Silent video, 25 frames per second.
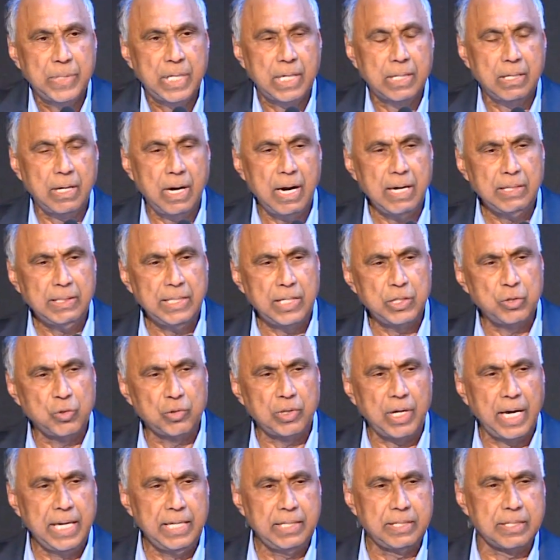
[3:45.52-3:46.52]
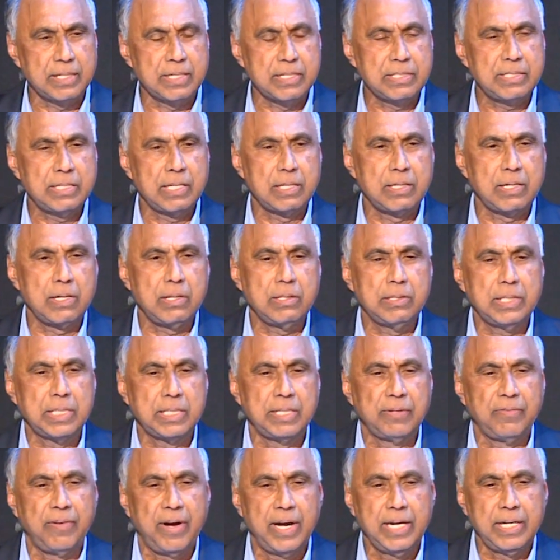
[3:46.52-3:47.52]
lot that unite us, the little that
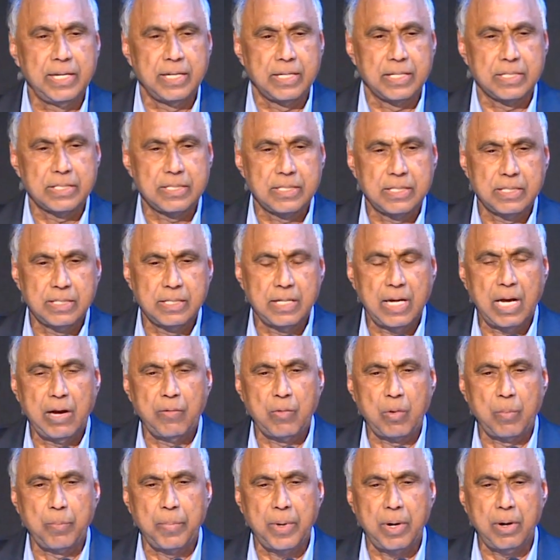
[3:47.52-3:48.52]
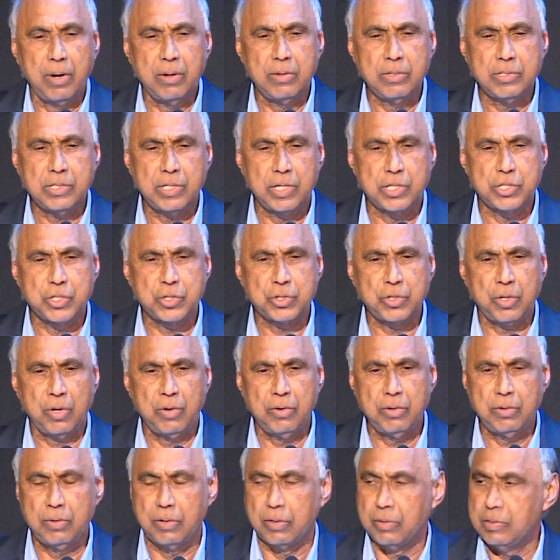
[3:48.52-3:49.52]
divide us. Our bonds are
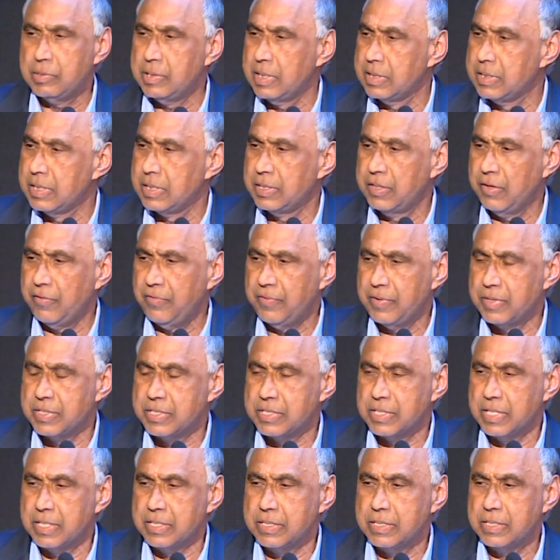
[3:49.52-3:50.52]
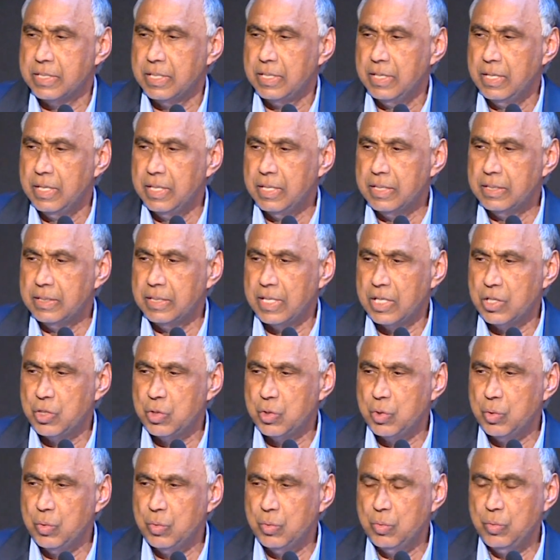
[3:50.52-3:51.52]
stronger than the differences that
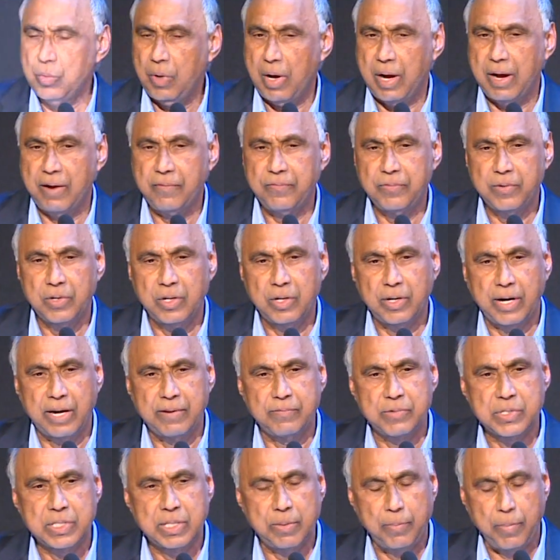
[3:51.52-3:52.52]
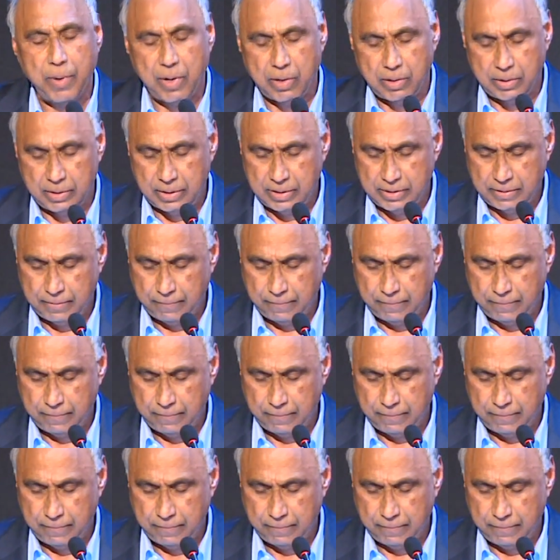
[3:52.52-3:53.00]
too often drive us apart.